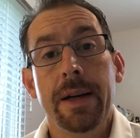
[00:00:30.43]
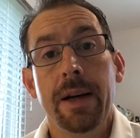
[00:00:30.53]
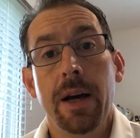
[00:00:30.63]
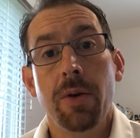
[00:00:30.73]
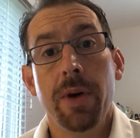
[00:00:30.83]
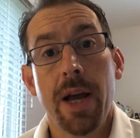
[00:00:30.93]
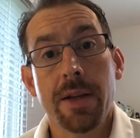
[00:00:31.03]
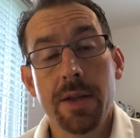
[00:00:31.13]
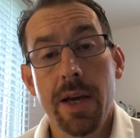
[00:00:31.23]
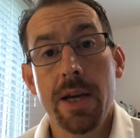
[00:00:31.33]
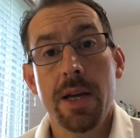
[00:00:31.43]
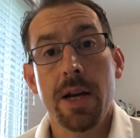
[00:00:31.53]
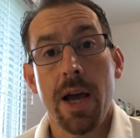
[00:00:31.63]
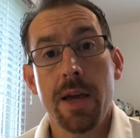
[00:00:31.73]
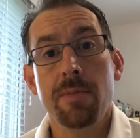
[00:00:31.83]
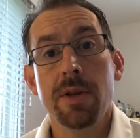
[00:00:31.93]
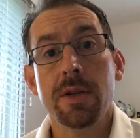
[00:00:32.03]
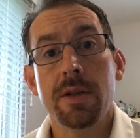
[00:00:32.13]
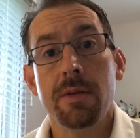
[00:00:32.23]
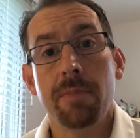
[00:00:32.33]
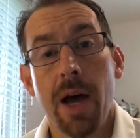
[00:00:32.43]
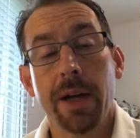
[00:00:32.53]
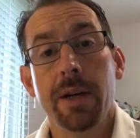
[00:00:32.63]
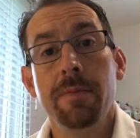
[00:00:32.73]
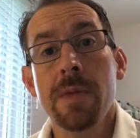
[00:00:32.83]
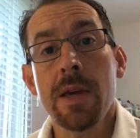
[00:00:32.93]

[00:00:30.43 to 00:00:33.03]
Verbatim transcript: uh, when Isaiah and Amos and Micah